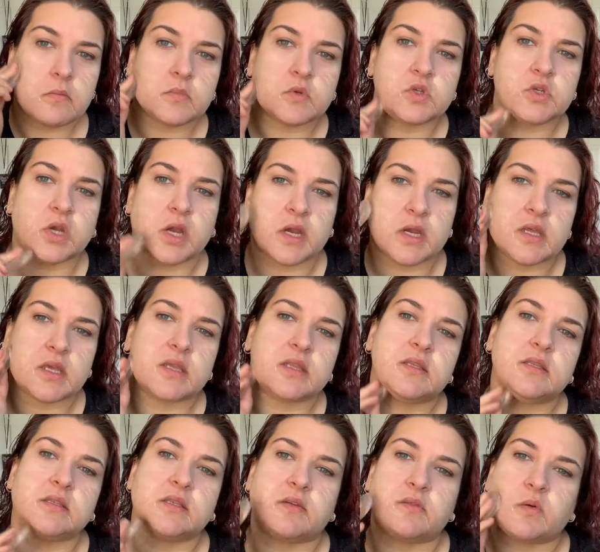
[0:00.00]
Try to get
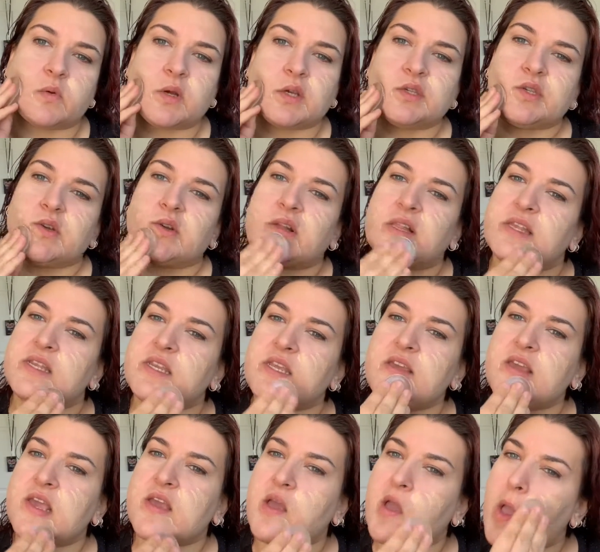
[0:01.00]
this everywhere. So
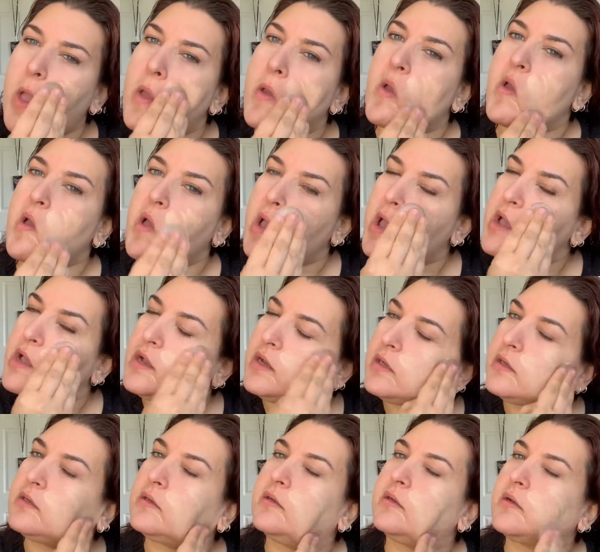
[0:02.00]
Clinique
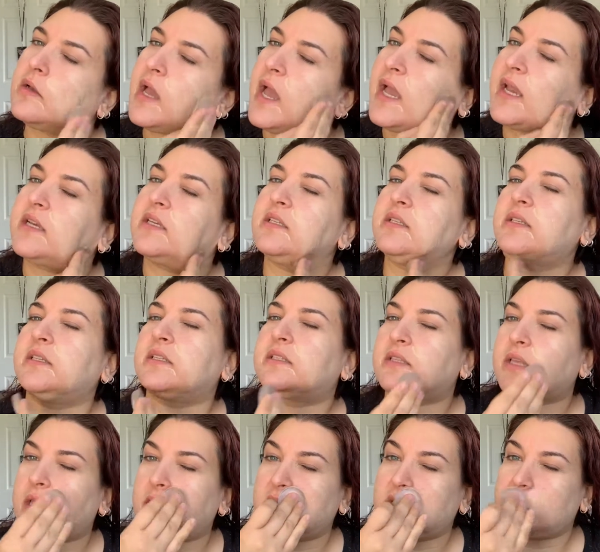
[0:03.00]
actually
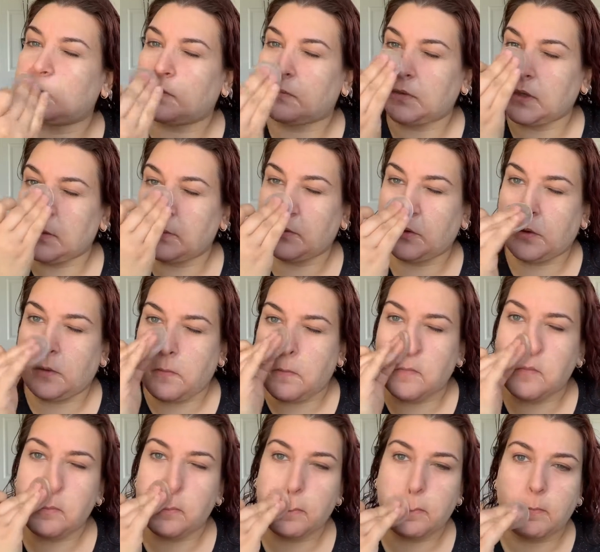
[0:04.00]
designed this for people
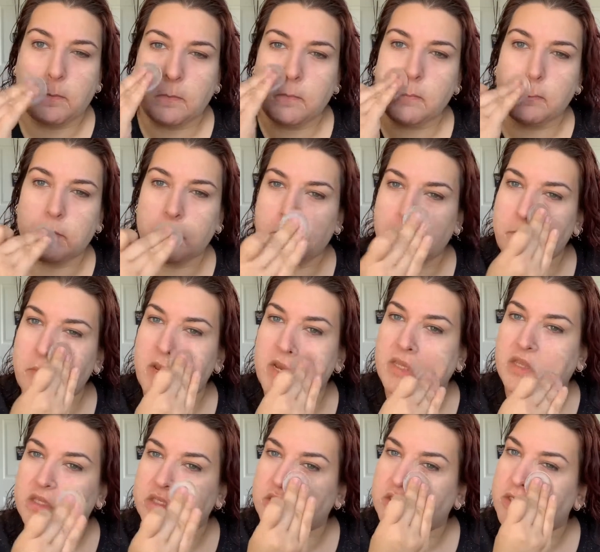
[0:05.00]

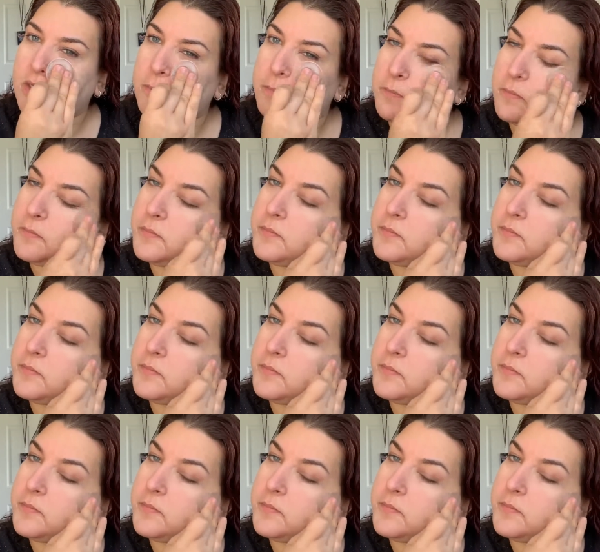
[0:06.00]
in the gym.